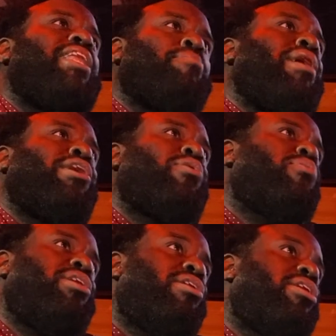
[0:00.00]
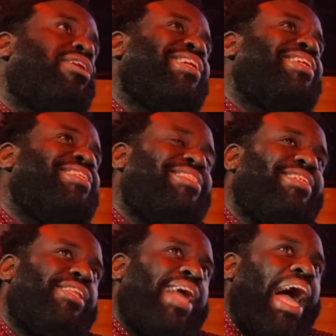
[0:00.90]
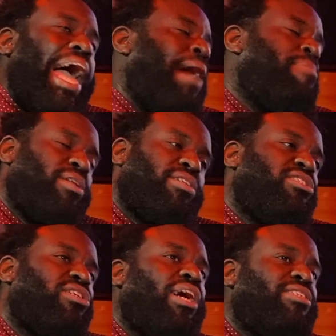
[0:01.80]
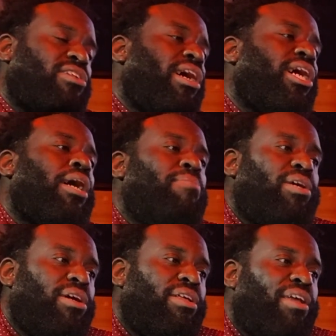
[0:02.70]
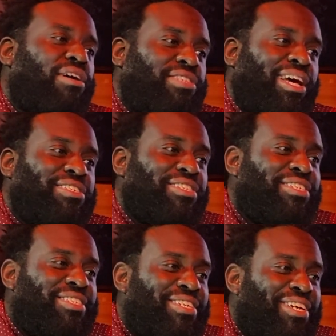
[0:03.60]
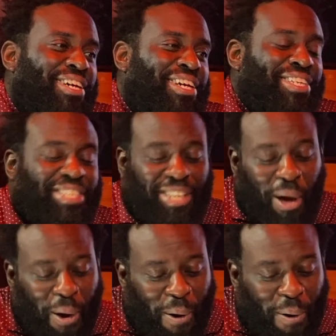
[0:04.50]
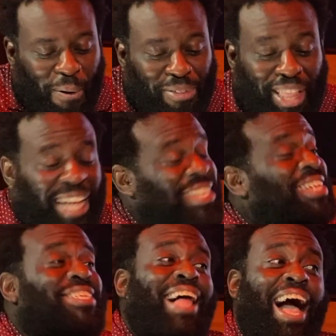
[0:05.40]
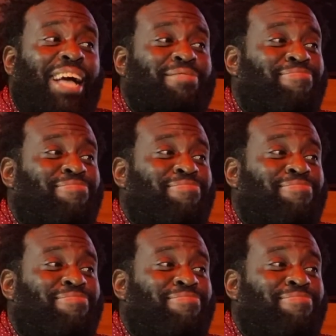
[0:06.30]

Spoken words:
in my career did not happen until I started coming here to Los Angeles. So that says a lot.